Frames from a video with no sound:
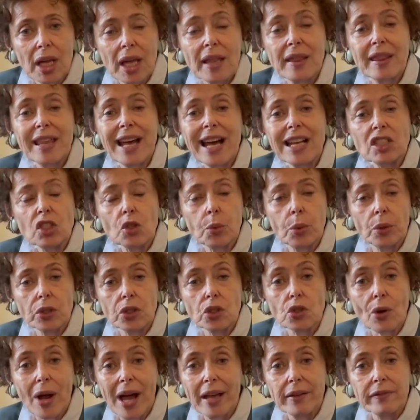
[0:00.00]
And that's what
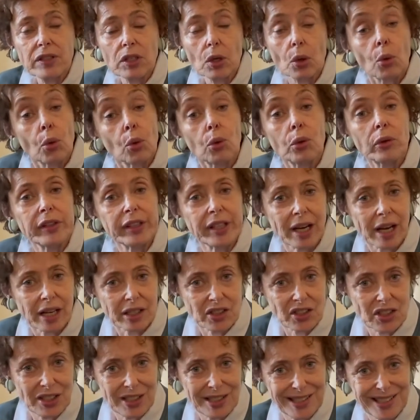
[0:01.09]
drives all the
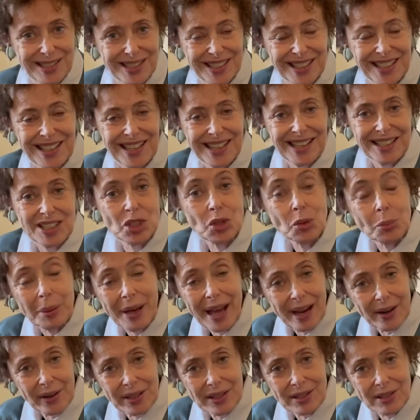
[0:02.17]
artists to
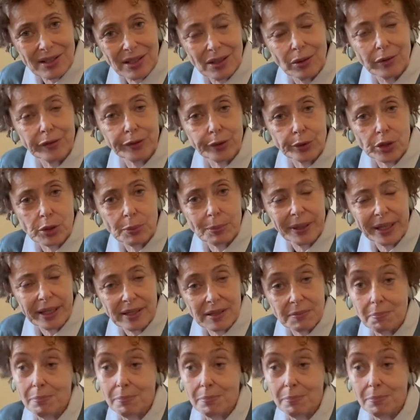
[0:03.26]
Paris in the first place.